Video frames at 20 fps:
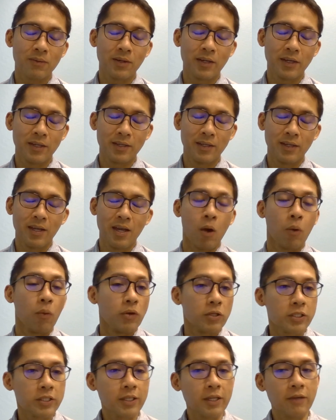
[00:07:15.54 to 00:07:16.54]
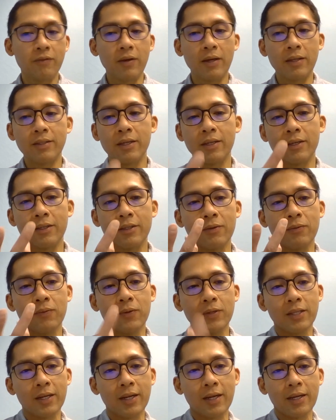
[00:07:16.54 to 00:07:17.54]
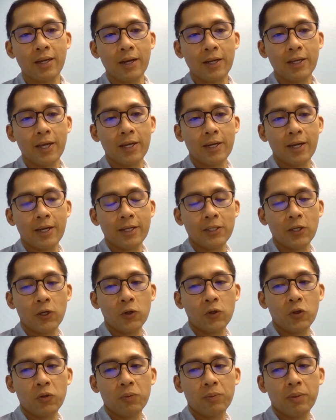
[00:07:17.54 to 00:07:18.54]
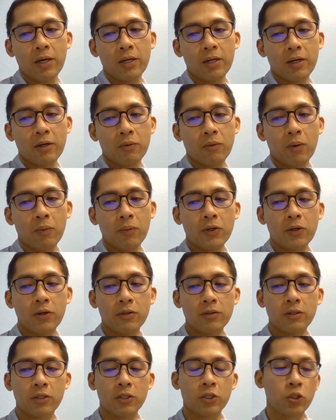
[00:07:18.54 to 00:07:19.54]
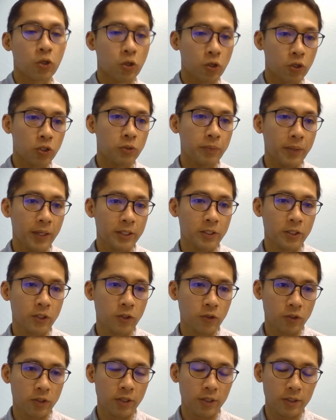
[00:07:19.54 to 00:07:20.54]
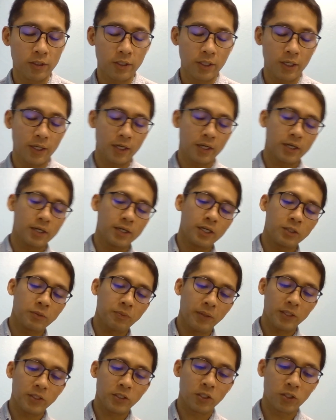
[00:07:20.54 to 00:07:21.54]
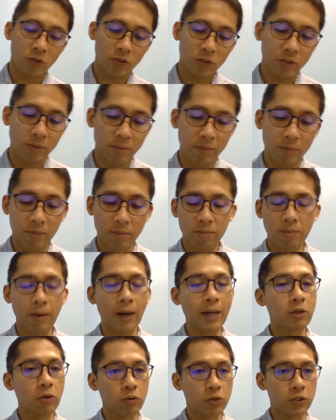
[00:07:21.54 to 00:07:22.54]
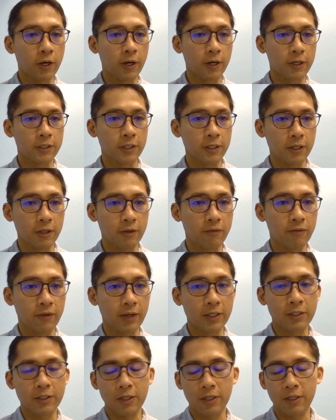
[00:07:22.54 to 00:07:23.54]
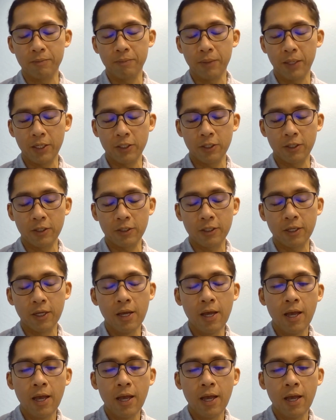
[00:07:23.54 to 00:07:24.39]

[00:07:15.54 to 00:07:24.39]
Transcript: Right. Well, Steve, the the one that I again I tell you about are what we call the CIRS patients, or the CIRS patients, or the mycotoxin infested patients,